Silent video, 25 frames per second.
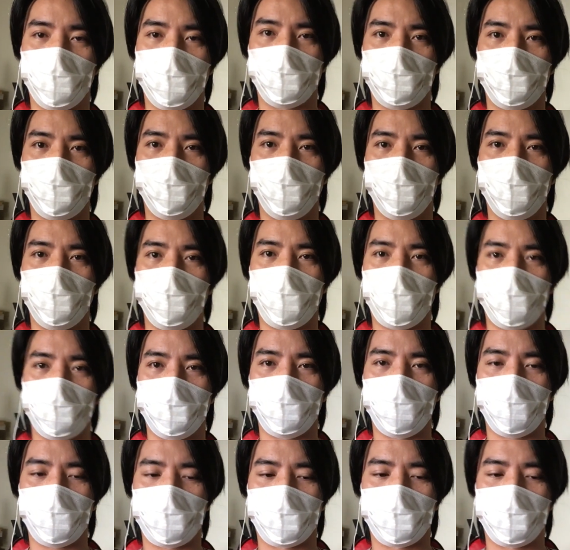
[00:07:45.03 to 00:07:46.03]
It's really my
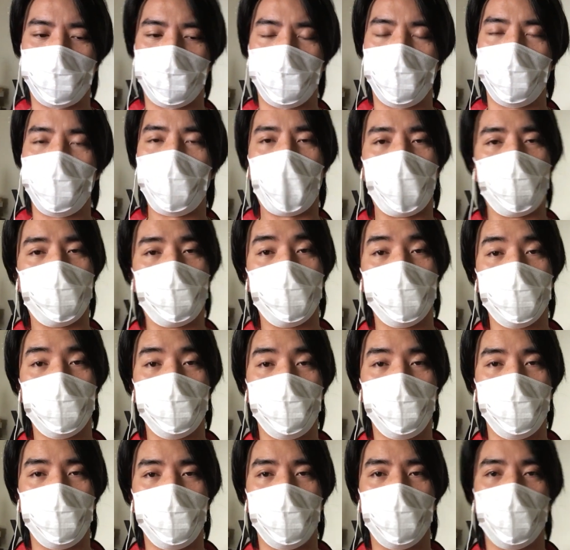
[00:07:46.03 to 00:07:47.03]
technically my
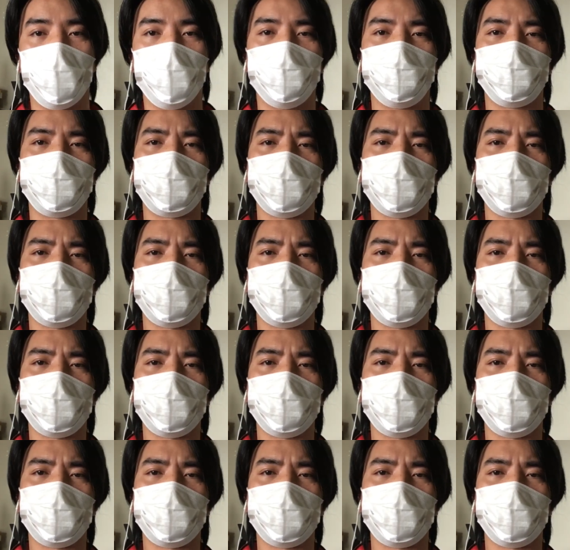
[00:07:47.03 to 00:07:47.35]
first video.